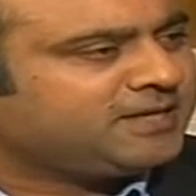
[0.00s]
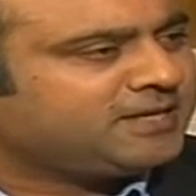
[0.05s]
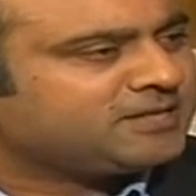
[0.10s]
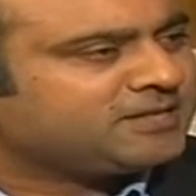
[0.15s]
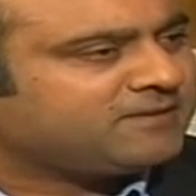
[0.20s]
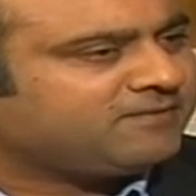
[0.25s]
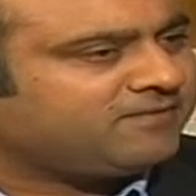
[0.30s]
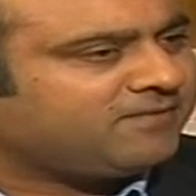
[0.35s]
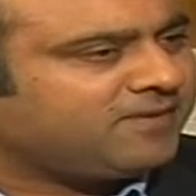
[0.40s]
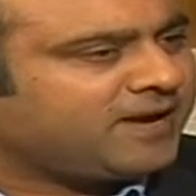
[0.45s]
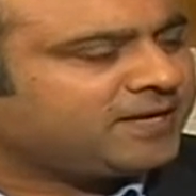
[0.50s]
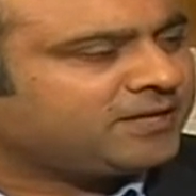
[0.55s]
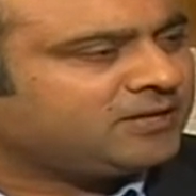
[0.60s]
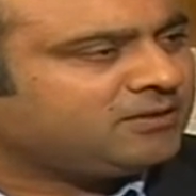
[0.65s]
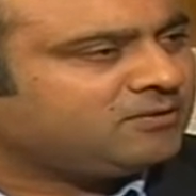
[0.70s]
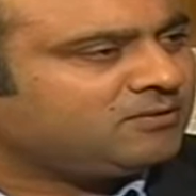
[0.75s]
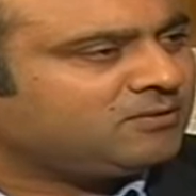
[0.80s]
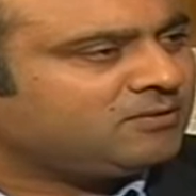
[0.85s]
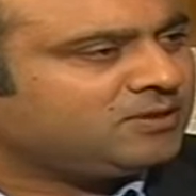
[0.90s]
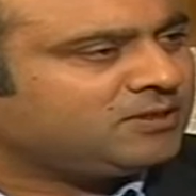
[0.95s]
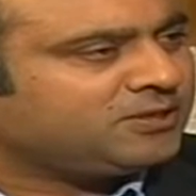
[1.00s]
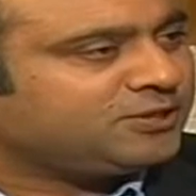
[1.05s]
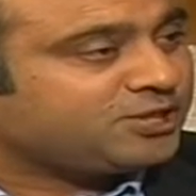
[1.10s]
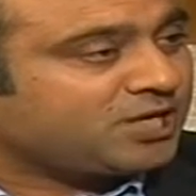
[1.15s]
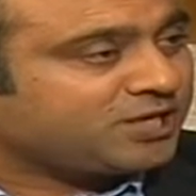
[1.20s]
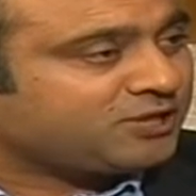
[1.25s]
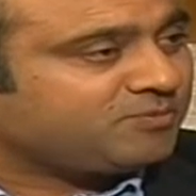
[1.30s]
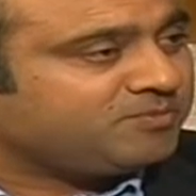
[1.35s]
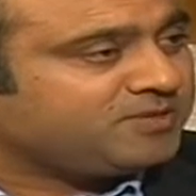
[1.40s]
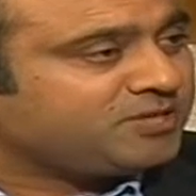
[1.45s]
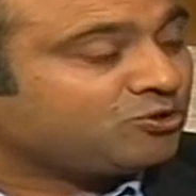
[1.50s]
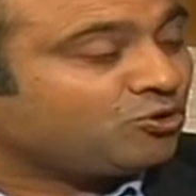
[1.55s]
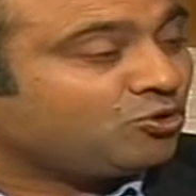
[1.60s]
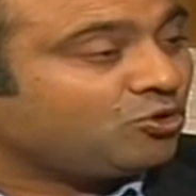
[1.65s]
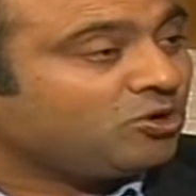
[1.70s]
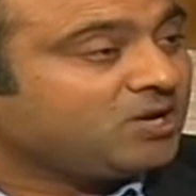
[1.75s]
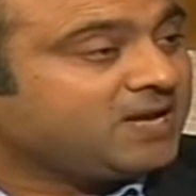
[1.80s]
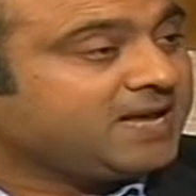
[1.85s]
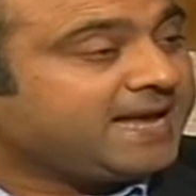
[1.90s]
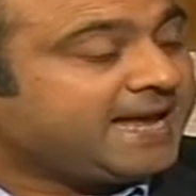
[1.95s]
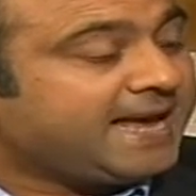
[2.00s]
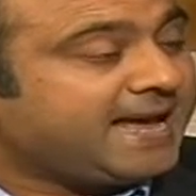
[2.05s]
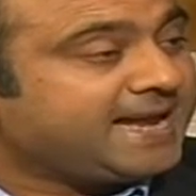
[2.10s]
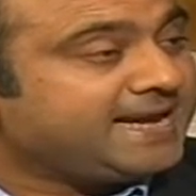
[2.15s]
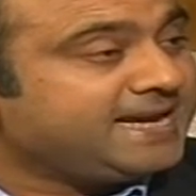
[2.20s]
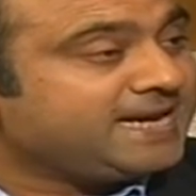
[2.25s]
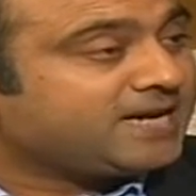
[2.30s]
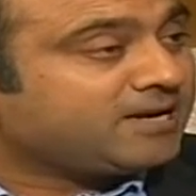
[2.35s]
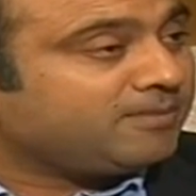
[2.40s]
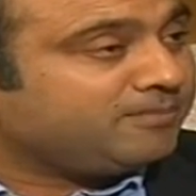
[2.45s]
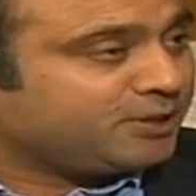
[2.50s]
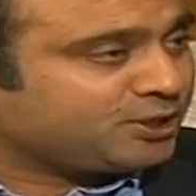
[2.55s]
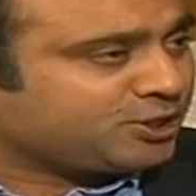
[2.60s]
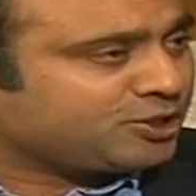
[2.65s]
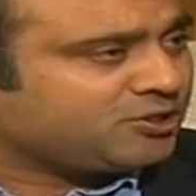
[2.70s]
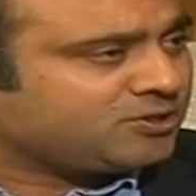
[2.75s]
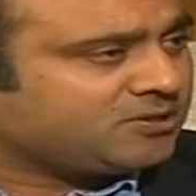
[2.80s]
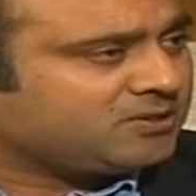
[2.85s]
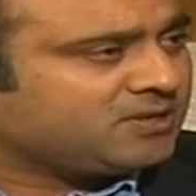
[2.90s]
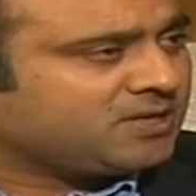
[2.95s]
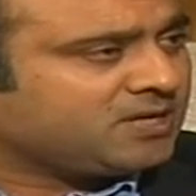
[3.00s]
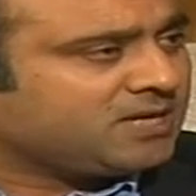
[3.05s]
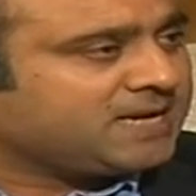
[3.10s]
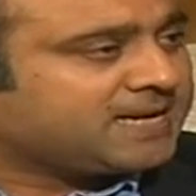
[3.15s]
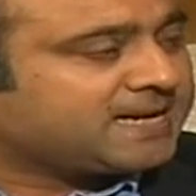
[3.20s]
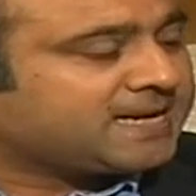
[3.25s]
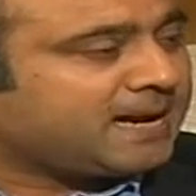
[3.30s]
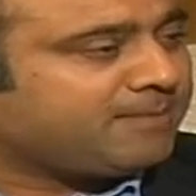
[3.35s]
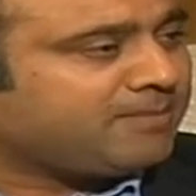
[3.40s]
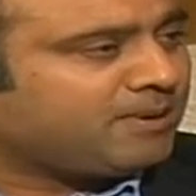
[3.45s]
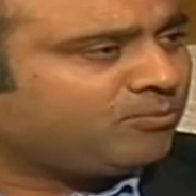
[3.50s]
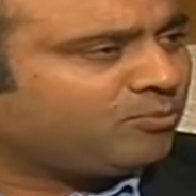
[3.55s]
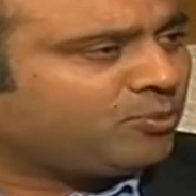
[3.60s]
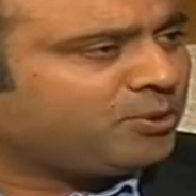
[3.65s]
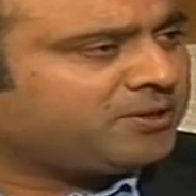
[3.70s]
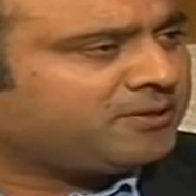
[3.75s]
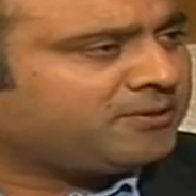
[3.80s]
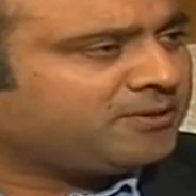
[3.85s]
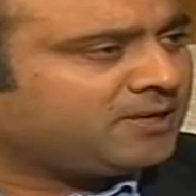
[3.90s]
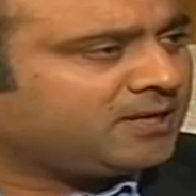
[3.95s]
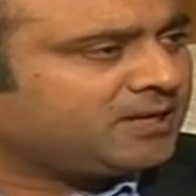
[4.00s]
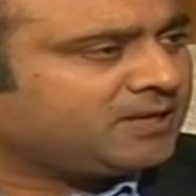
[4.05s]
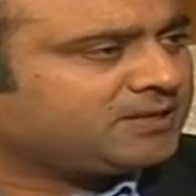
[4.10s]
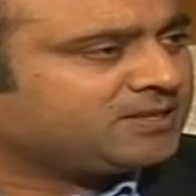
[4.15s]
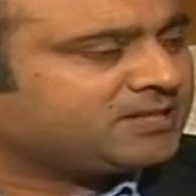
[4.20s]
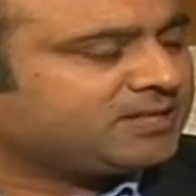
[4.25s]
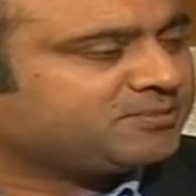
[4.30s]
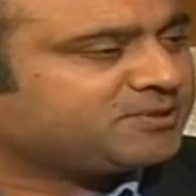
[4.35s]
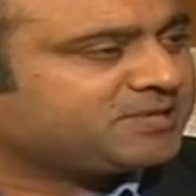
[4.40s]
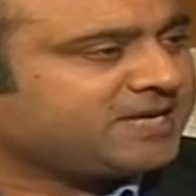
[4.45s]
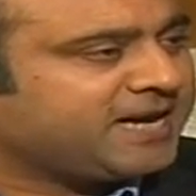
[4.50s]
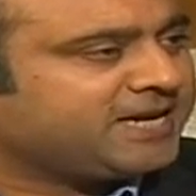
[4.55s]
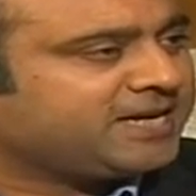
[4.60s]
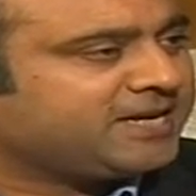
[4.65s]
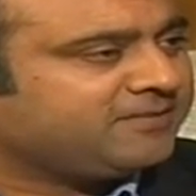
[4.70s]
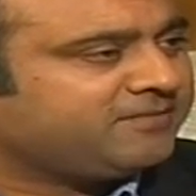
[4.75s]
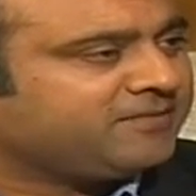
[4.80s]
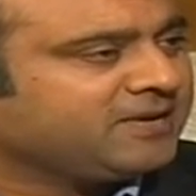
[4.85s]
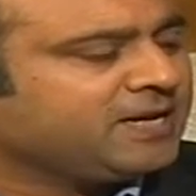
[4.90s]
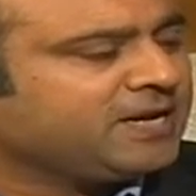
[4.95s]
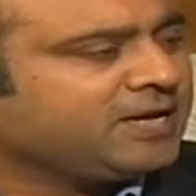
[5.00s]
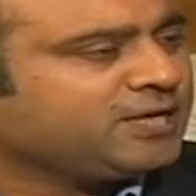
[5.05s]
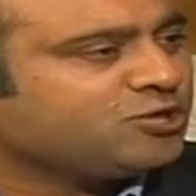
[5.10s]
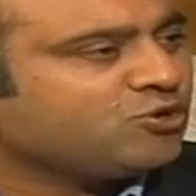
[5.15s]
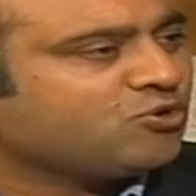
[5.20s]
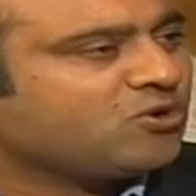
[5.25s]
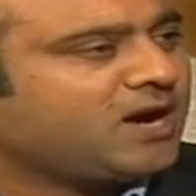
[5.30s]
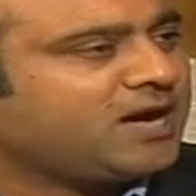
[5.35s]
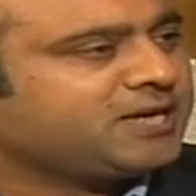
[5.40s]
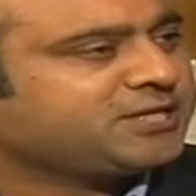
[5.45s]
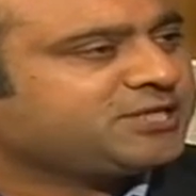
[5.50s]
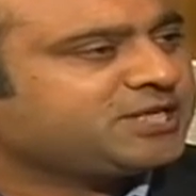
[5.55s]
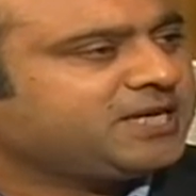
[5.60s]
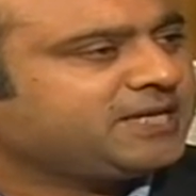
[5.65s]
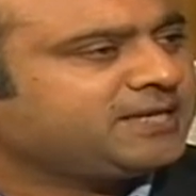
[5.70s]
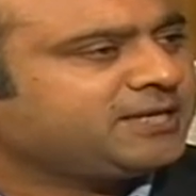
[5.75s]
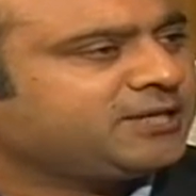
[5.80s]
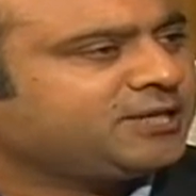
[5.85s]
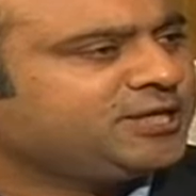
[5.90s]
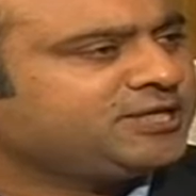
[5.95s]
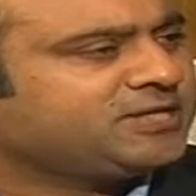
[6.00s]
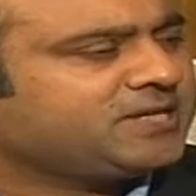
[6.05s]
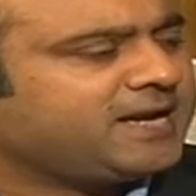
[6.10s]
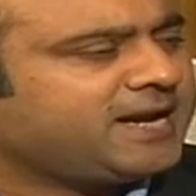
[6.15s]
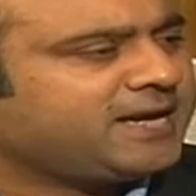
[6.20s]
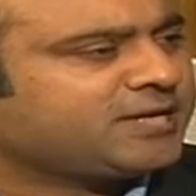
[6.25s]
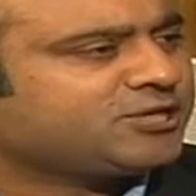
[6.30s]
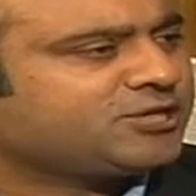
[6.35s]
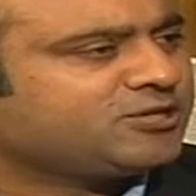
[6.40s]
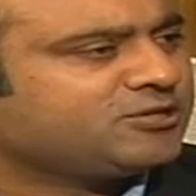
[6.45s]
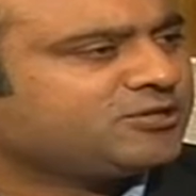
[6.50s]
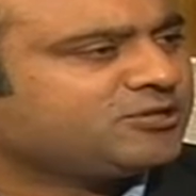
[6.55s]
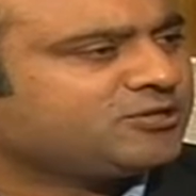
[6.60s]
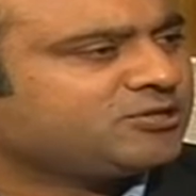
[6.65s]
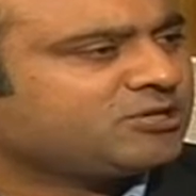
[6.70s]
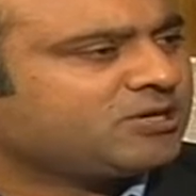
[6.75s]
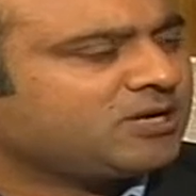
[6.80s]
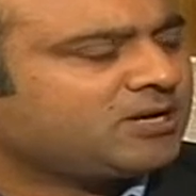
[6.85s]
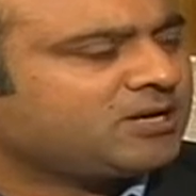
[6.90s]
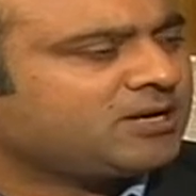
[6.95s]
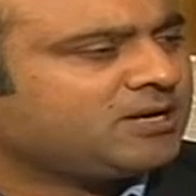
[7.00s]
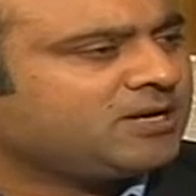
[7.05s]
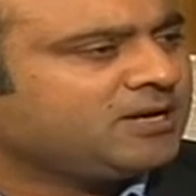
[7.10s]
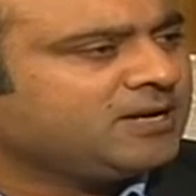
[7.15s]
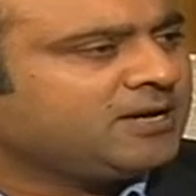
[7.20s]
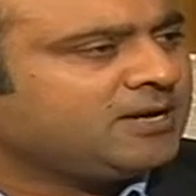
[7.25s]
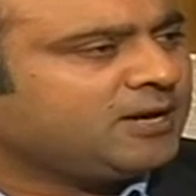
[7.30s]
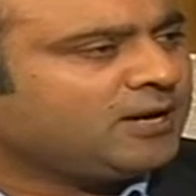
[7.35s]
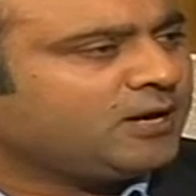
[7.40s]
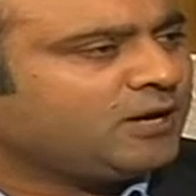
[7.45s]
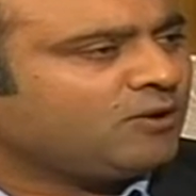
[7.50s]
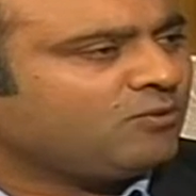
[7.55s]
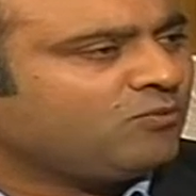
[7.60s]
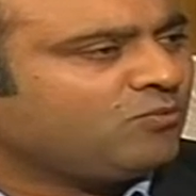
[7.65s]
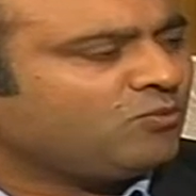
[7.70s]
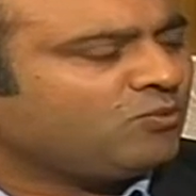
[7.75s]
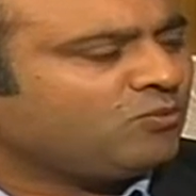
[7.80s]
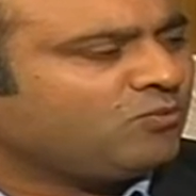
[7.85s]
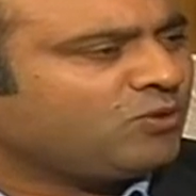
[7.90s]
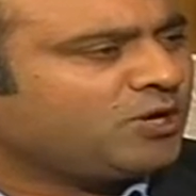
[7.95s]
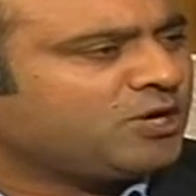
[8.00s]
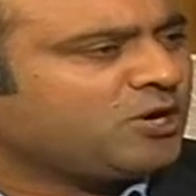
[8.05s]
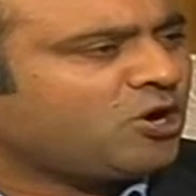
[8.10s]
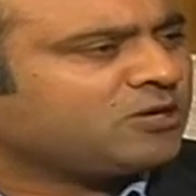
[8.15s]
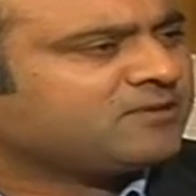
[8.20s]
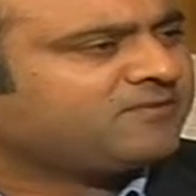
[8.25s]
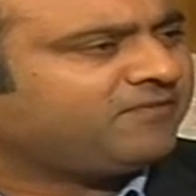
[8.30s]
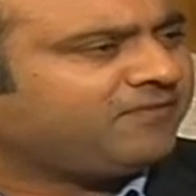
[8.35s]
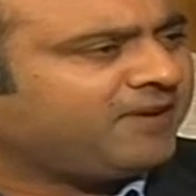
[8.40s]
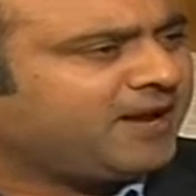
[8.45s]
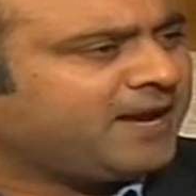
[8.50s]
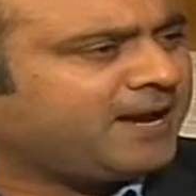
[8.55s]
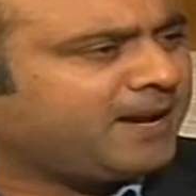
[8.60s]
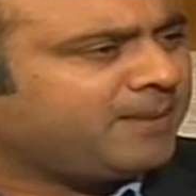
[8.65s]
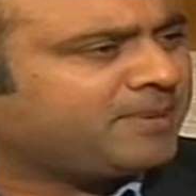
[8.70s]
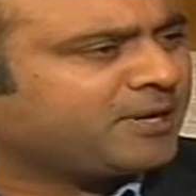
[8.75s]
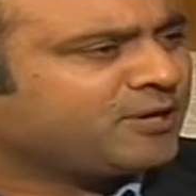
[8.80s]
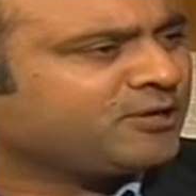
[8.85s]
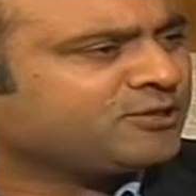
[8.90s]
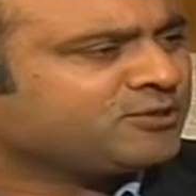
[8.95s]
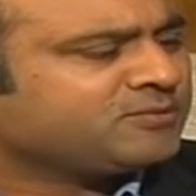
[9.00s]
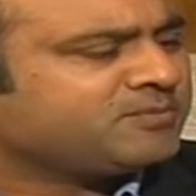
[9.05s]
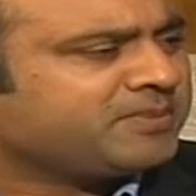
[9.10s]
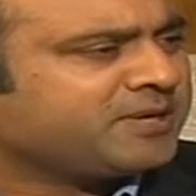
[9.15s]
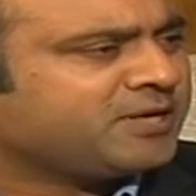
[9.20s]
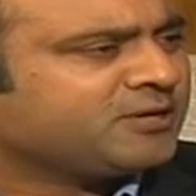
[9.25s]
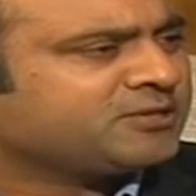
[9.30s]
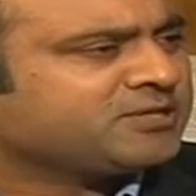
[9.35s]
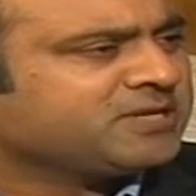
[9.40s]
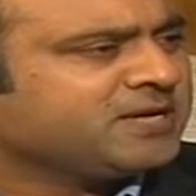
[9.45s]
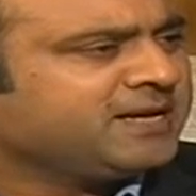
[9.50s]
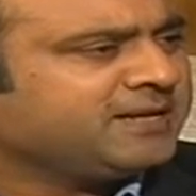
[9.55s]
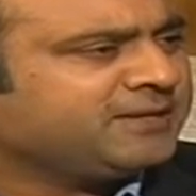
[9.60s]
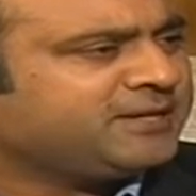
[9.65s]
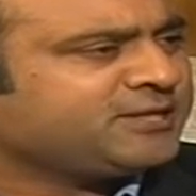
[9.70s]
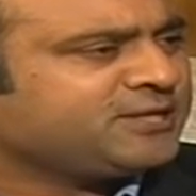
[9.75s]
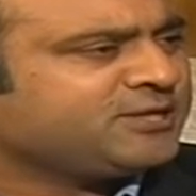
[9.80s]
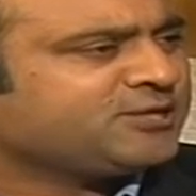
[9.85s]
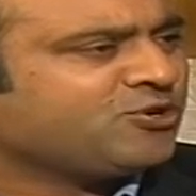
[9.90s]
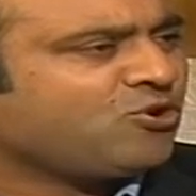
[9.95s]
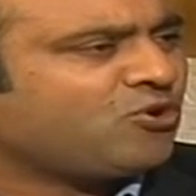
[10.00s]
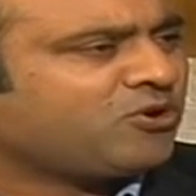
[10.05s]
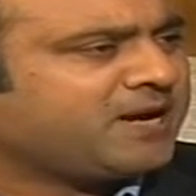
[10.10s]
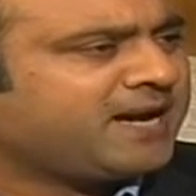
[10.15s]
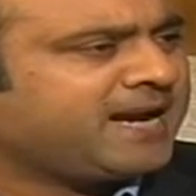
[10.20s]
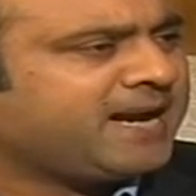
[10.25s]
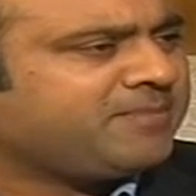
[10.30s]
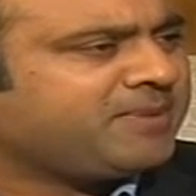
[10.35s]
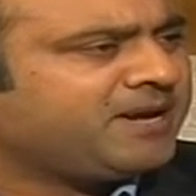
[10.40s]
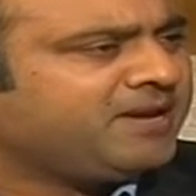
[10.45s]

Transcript: a final judgment or any commission come up with the substantive, you can't say that these elections were not fair, because this is your claim.